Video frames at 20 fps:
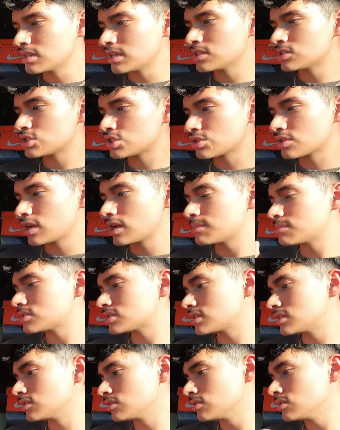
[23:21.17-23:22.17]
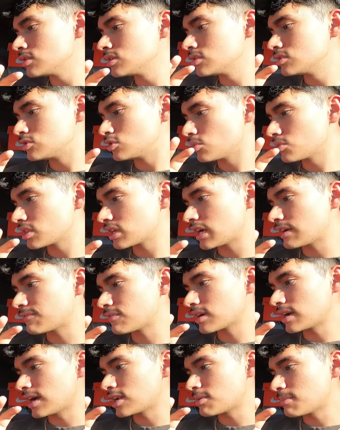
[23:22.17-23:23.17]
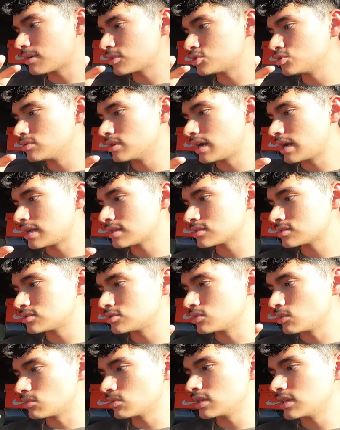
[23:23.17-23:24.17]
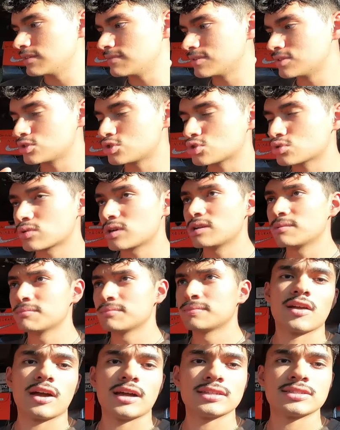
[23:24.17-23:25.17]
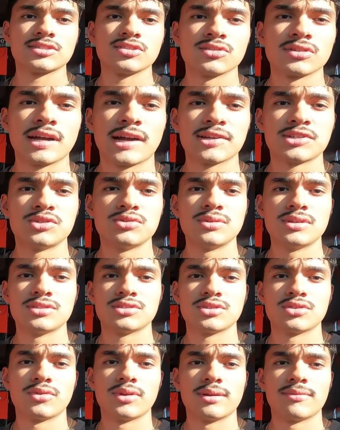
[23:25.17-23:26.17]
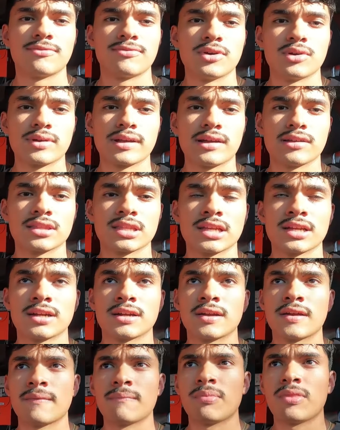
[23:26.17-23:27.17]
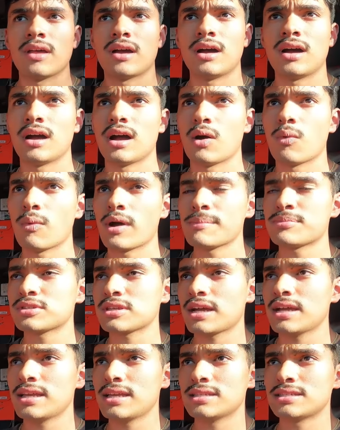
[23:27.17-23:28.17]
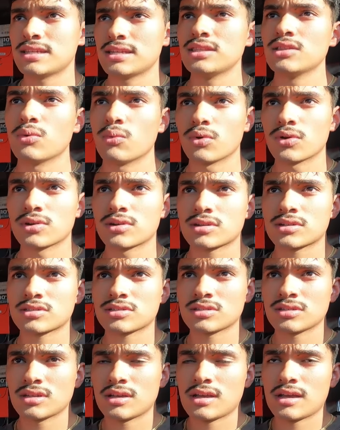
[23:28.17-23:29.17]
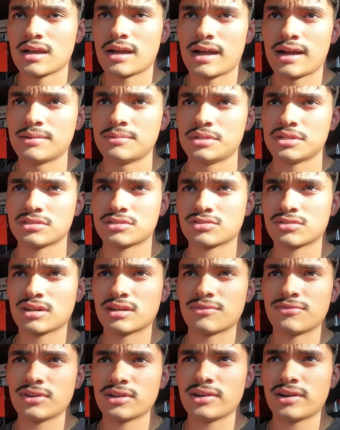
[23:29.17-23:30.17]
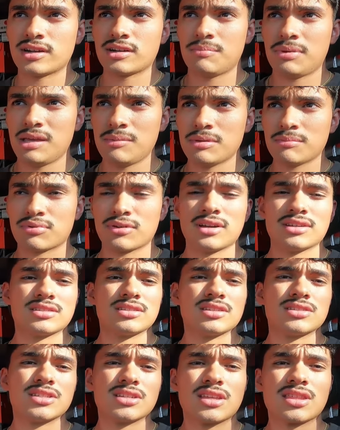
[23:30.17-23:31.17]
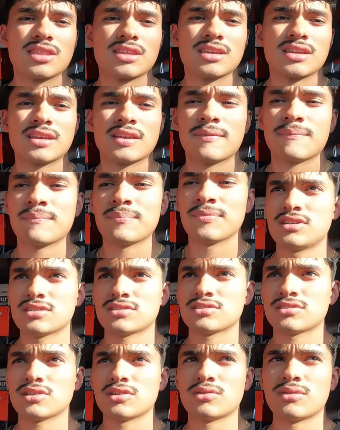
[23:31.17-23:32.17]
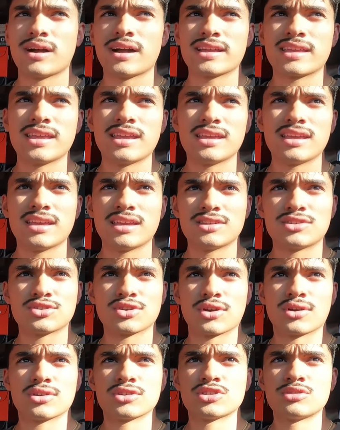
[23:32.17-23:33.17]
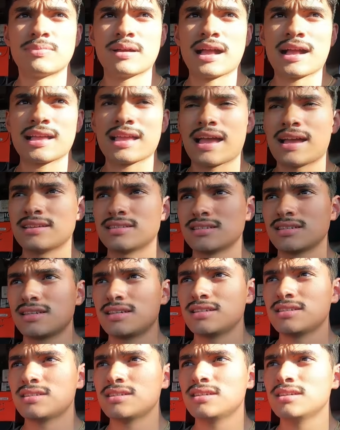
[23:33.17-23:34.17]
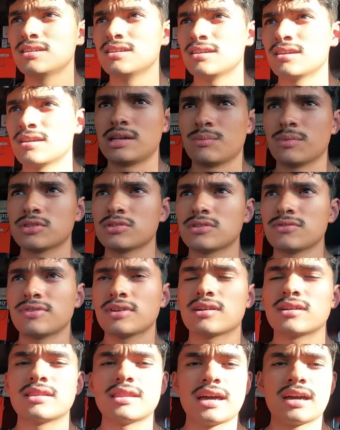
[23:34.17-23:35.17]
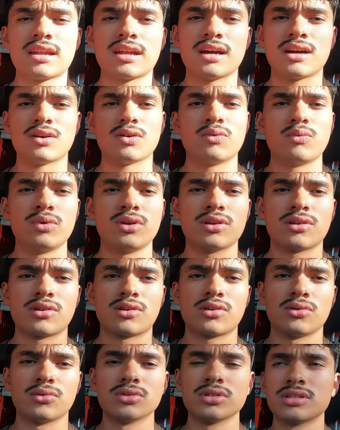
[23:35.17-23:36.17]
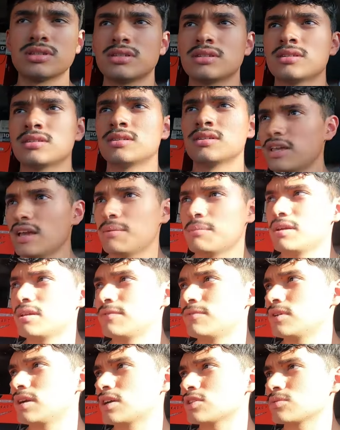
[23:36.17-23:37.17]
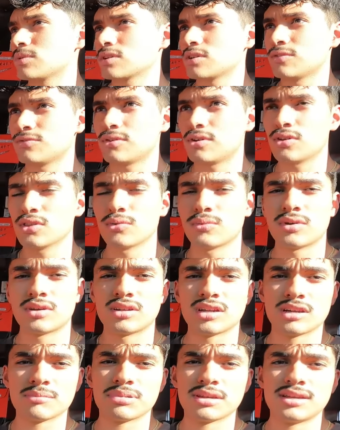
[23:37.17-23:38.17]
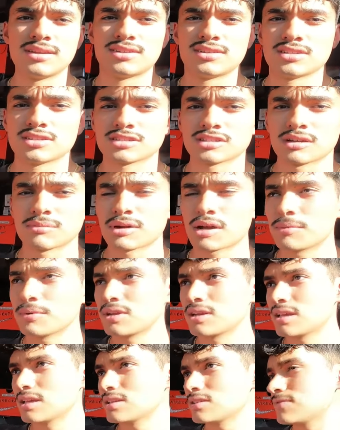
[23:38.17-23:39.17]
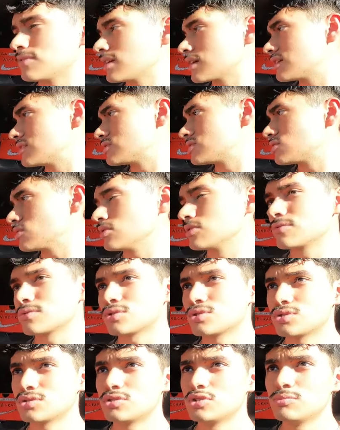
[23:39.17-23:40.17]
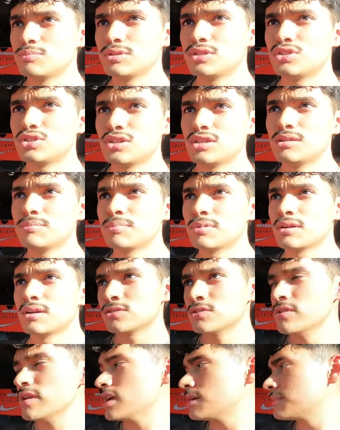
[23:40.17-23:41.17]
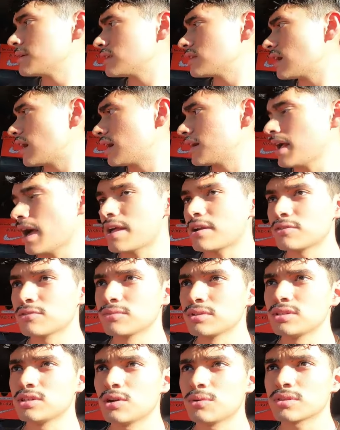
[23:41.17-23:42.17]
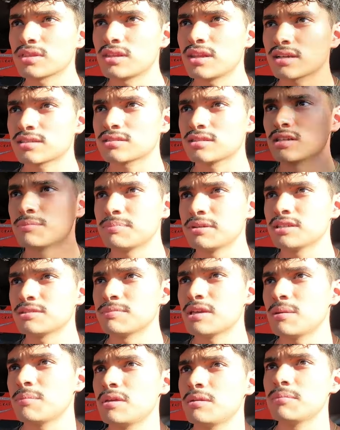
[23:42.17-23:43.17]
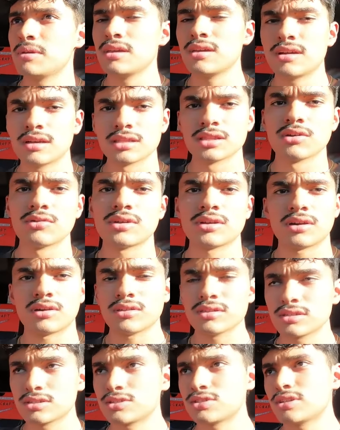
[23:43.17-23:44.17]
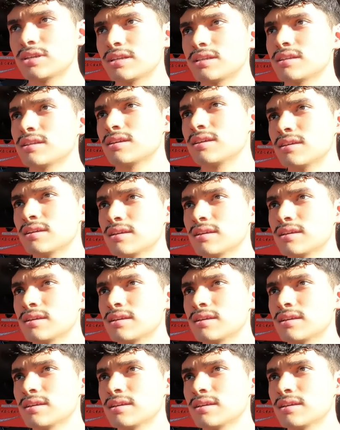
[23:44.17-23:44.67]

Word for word: on the instagram still don't think i forgot about you guys don't even trip i still got you instagram folk out there uh, website is in the works I'm just trying to figure out a payment processing thing just so I can't get charged back as easy. And once we figure that out, we are golden. But yeah, man, if you guys want to go follow the whatnot page, this is all probably gonna get fucking sold for stupid cheap. So yeah, man, I, I don't really know what the next clip is. Maybe me unloading all this shit